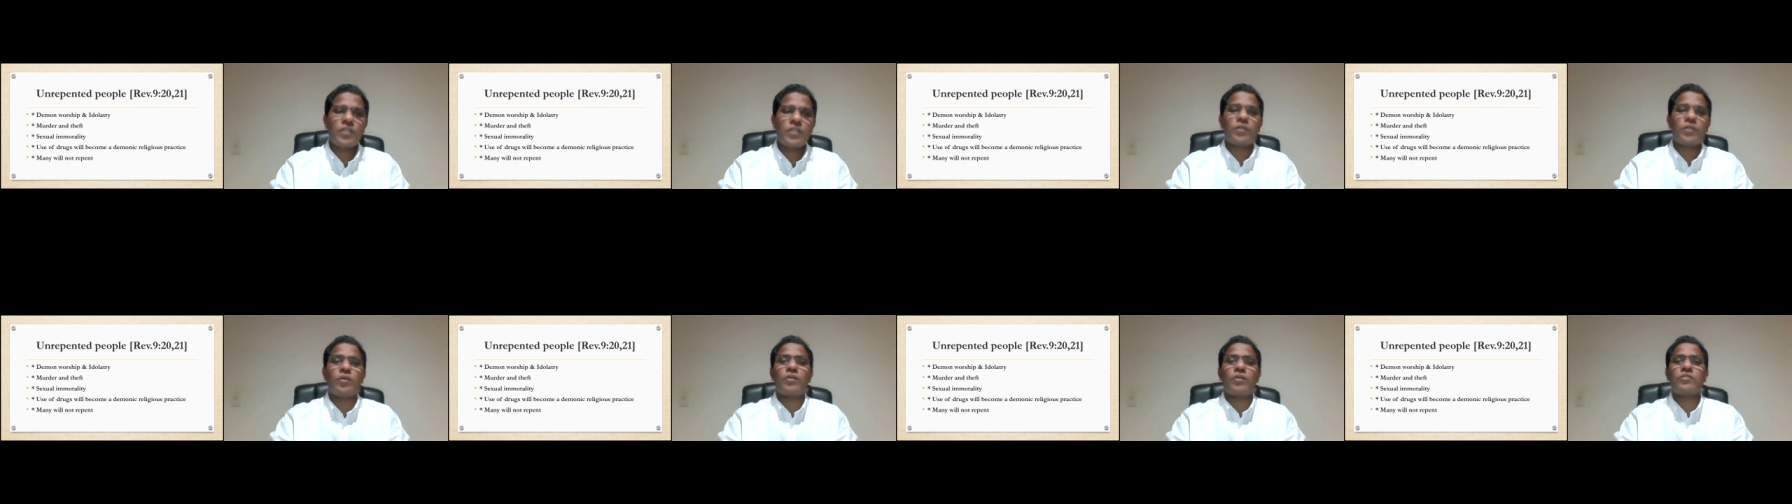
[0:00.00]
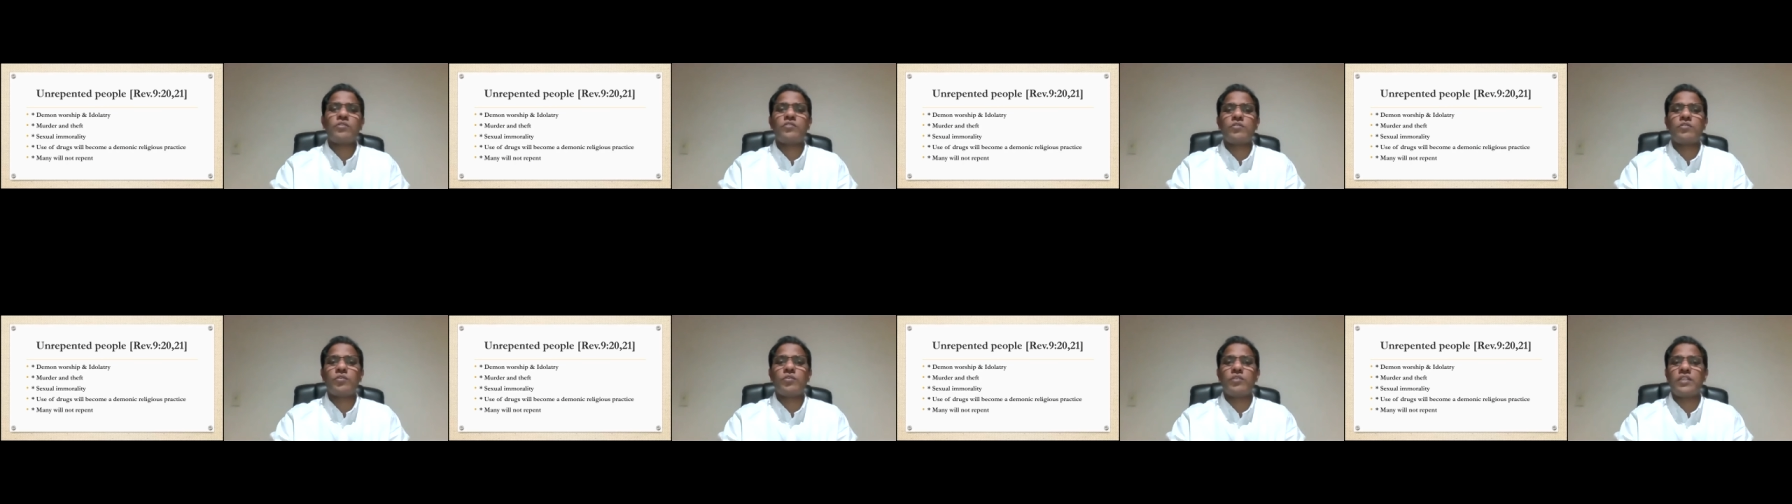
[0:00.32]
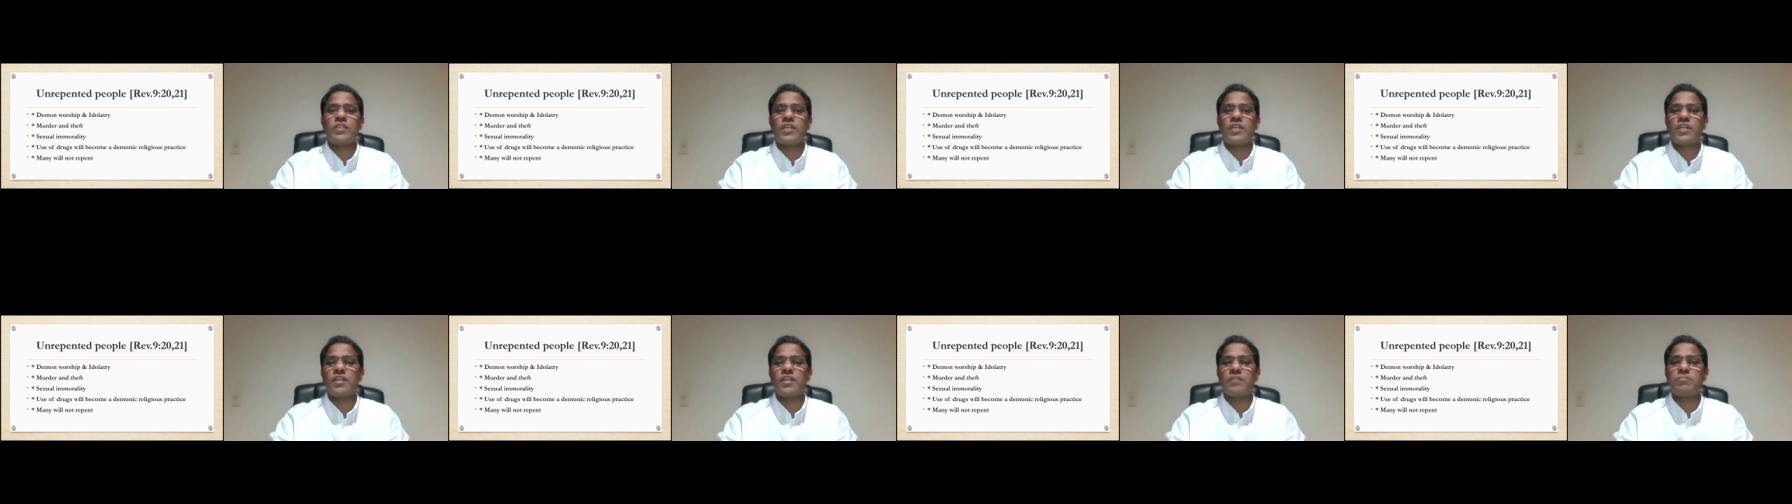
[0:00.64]
also,
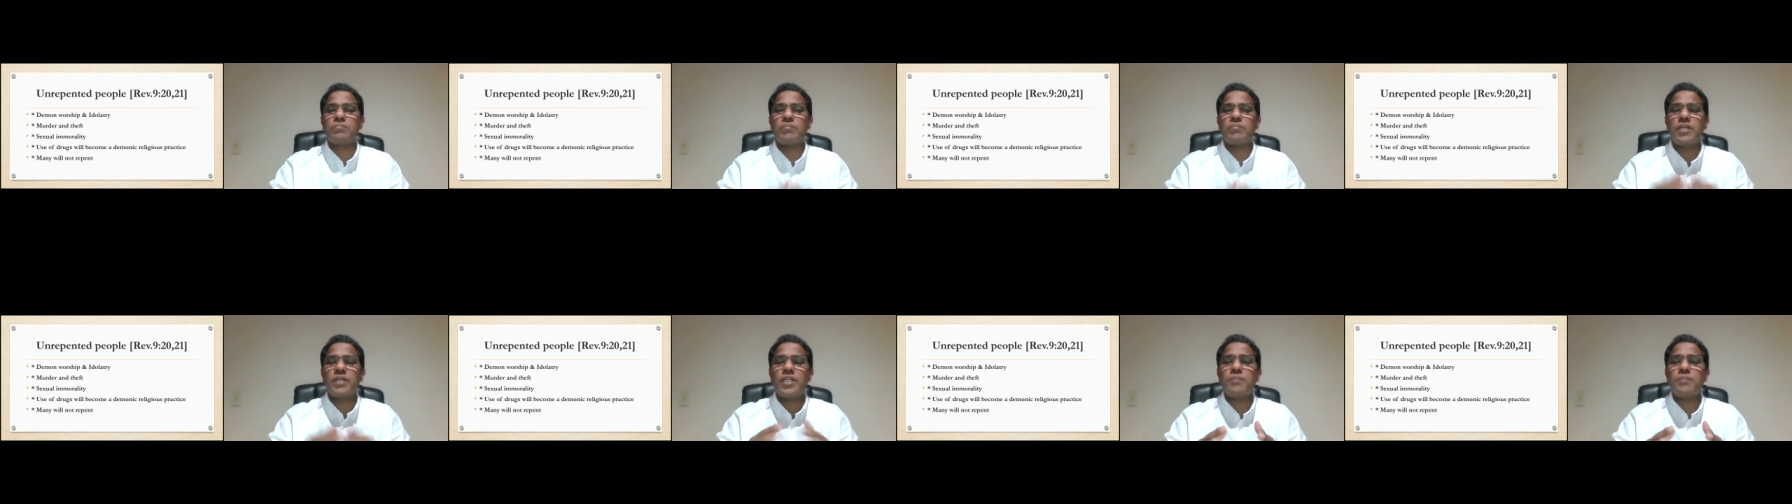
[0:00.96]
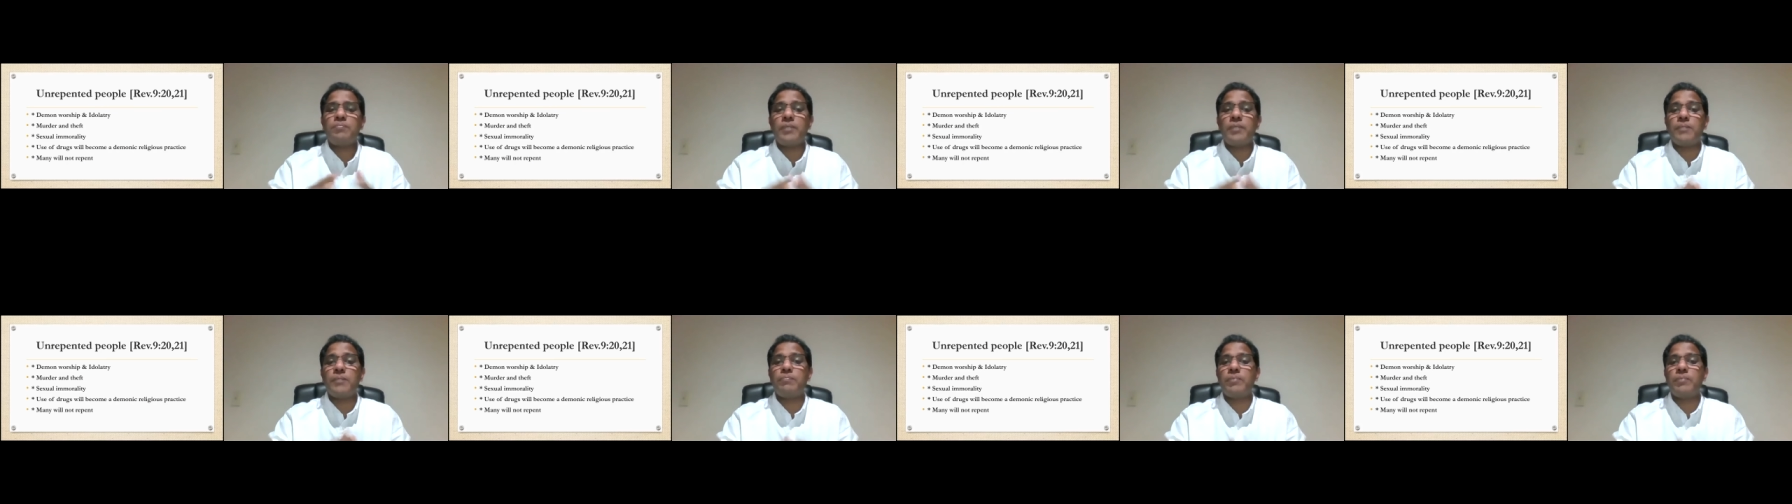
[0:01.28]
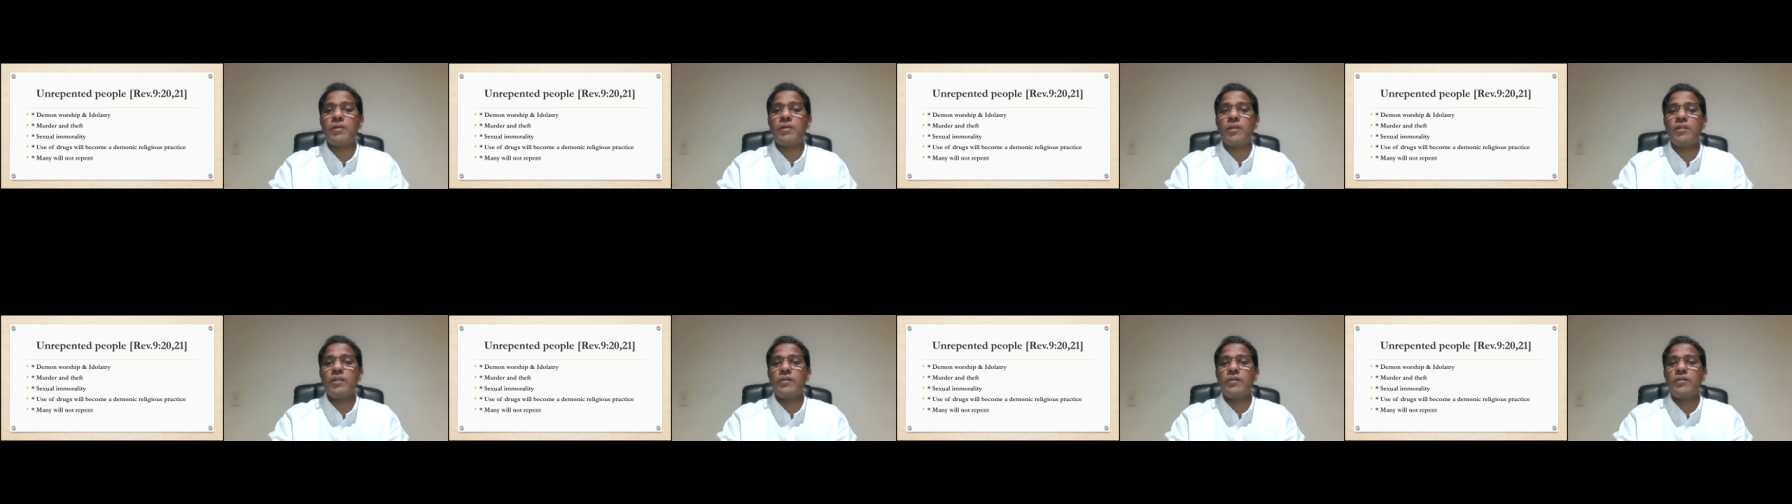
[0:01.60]
there are many
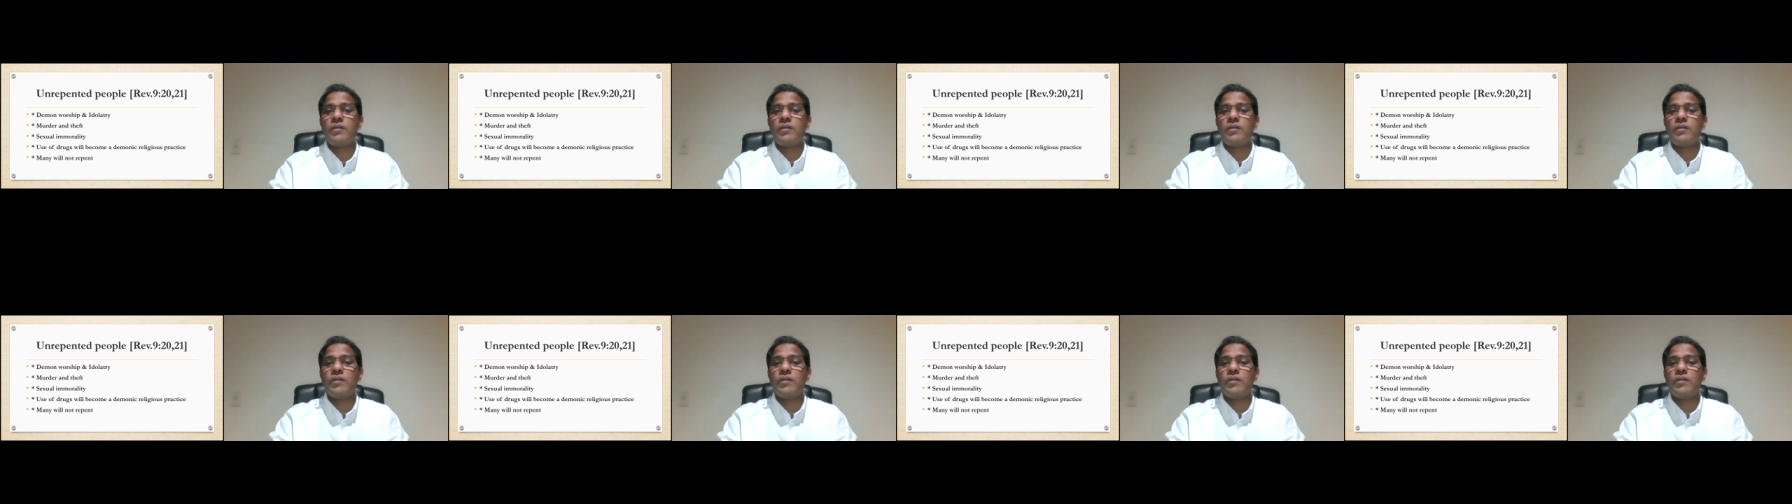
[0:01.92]
people